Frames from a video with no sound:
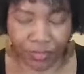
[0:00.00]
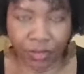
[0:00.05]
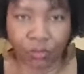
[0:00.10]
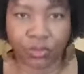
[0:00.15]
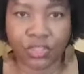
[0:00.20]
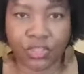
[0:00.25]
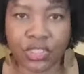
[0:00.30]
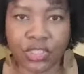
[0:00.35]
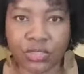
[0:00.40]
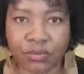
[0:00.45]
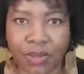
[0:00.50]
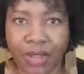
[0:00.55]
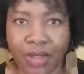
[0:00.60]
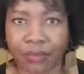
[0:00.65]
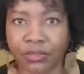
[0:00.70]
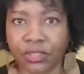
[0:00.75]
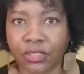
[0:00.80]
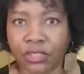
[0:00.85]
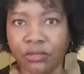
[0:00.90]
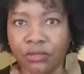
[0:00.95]
Which is why
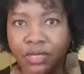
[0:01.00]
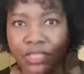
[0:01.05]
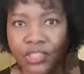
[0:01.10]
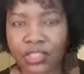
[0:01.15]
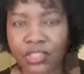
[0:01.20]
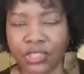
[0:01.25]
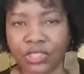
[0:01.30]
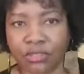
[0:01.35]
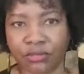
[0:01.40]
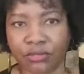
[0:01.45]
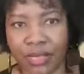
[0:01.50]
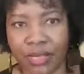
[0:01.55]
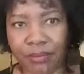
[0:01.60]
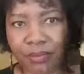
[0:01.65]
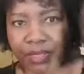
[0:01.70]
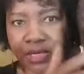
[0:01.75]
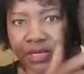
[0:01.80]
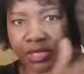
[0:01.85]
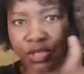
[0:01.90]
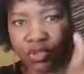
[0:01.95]
with the crush is great
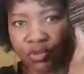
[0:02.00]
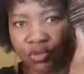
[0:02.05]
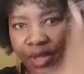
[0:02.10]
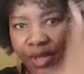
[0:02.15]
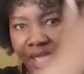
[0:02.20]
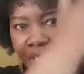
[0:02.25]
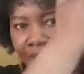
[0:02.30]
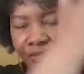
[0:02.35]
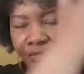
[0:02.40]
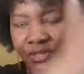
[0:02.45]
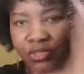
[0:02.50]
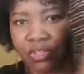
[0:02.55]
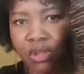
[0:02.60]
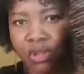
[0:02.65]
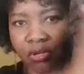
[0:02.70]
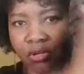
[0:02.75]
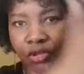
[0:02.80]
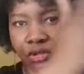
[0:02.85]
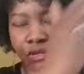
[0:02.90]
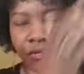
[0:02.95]
because you have a
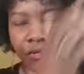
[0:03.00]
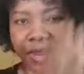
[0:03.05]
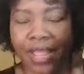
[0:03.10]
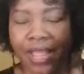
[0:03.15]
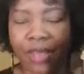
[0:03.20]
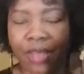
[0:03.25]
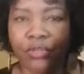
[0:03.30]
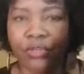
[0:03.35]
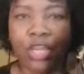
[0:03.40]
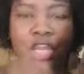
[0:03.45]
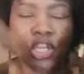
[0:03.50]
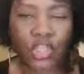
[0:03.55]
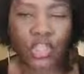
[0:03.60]
taller crown,